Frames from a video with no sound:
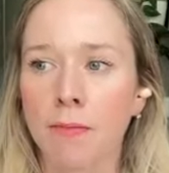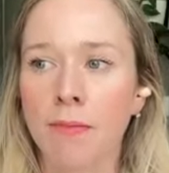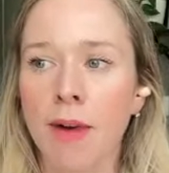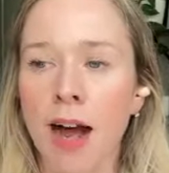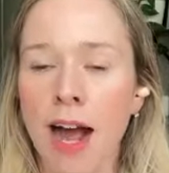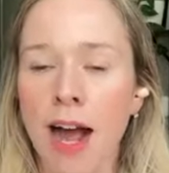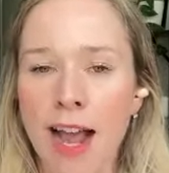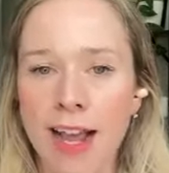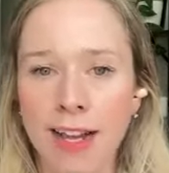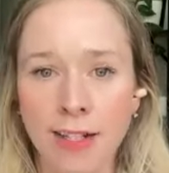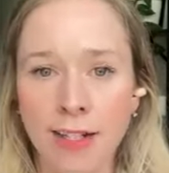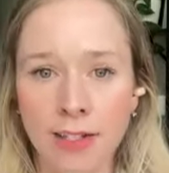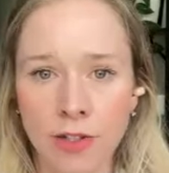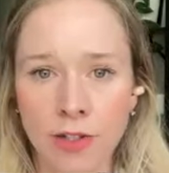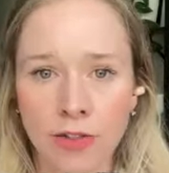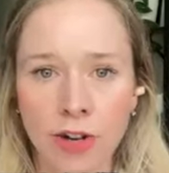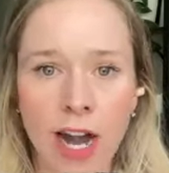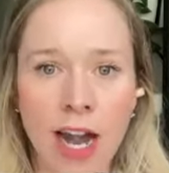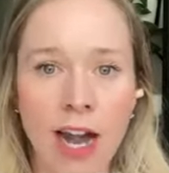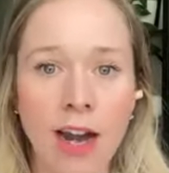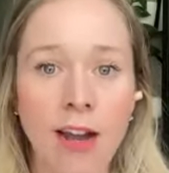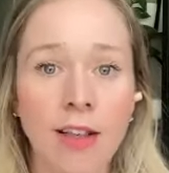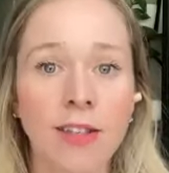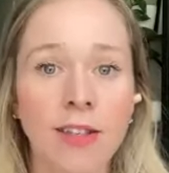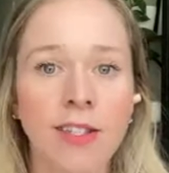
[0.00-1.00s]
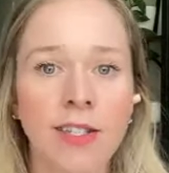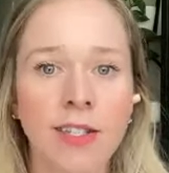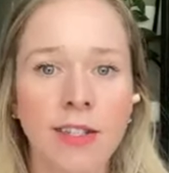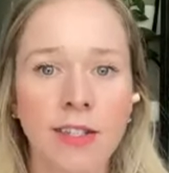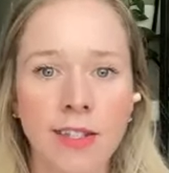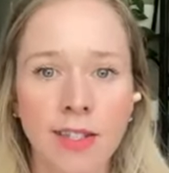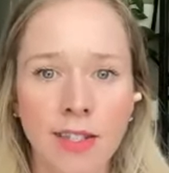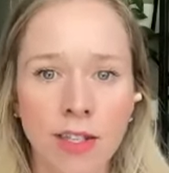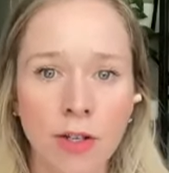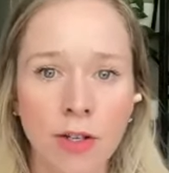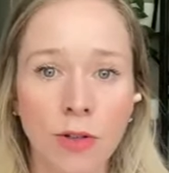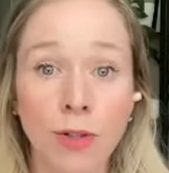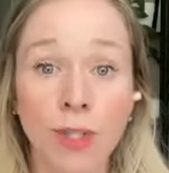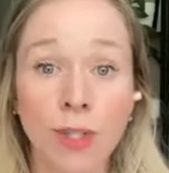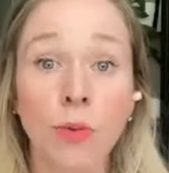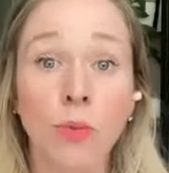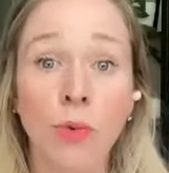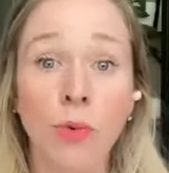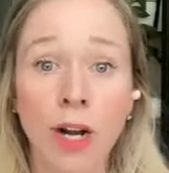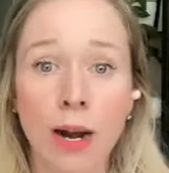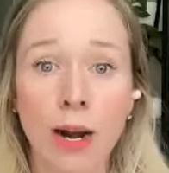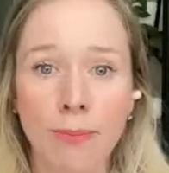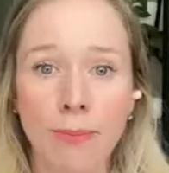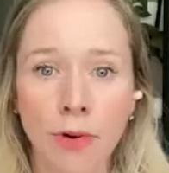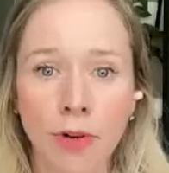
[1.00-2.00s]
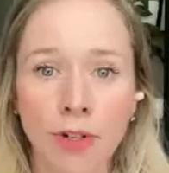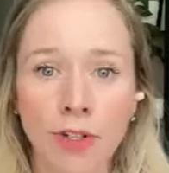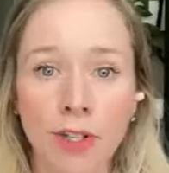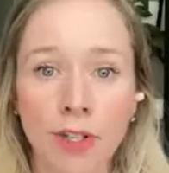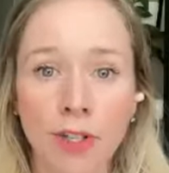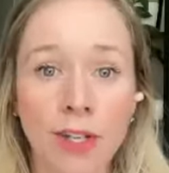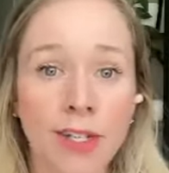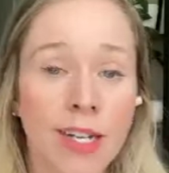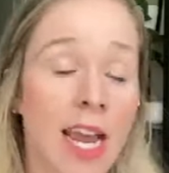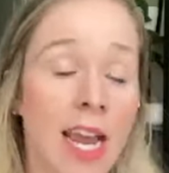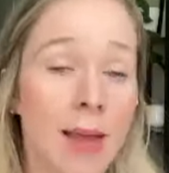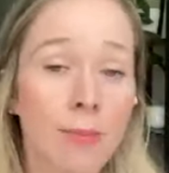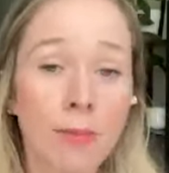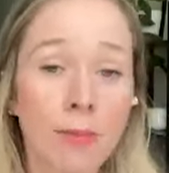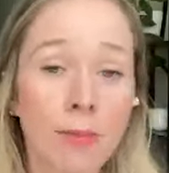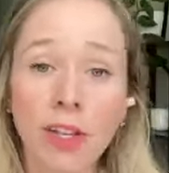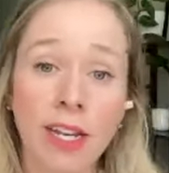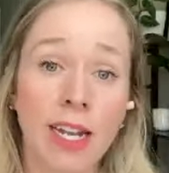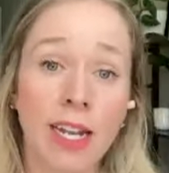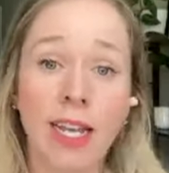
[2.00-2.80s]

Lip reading: my strengths and skills and what I brought to the table.